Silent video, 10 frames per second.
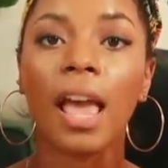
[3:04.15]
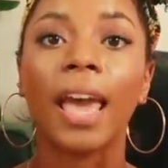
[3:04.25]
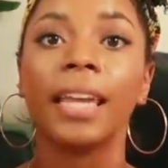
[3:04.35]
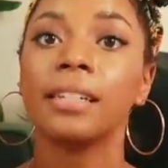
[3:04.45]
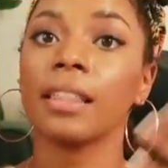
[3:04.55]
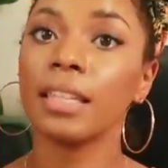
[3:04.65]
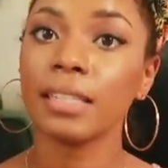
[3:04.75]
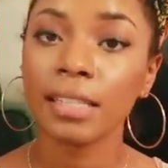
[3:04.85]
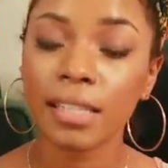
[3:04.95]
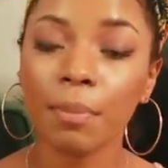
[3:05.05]
And
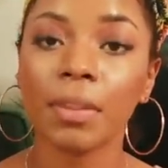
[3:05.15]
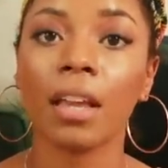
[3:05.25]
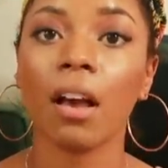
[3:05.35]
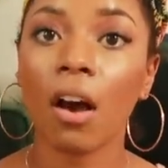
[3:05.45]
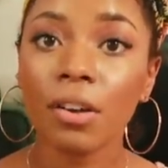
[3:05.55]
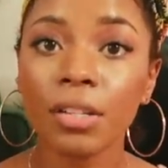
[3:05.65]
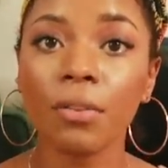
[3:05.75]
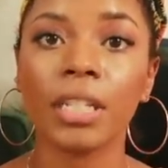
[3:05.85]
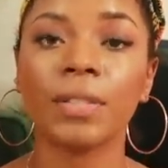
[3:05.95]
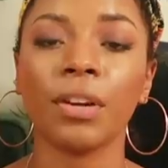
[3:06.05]
this is something also
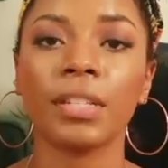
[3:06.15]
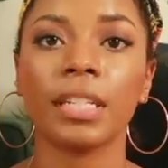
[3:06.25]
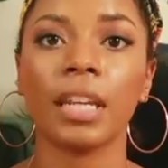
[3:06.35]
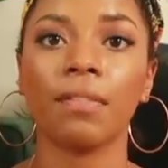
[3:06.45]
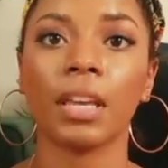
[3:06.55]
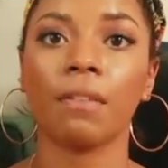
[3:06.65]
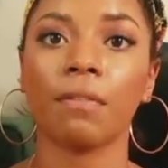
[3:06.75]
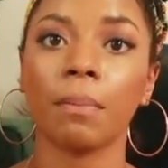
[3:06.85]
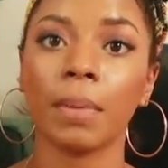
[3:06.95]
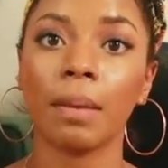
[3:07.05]
that is very
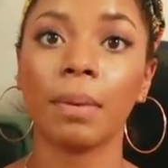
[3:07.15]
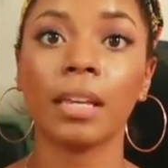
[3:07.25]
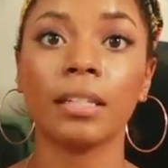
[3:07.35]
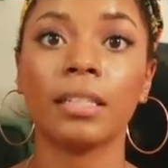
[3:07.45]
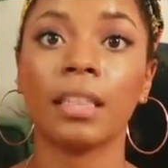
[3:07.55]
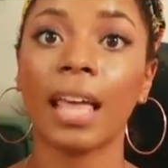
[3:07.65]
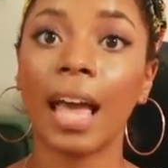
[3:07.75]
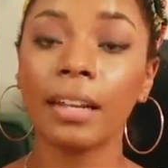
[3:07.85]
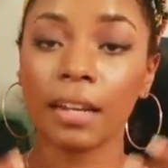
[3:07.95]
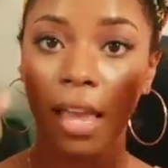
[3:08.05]
significant for me because
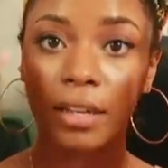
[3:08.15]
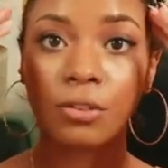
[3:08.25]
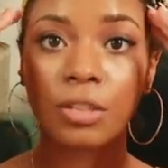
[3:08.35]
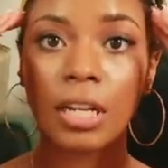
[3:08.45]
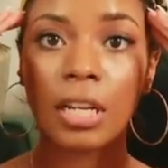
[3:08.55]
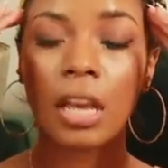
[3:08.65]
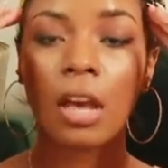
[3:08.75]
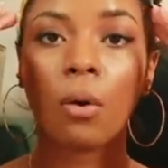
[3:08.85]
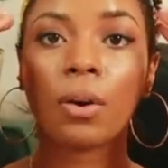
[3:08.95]
that energy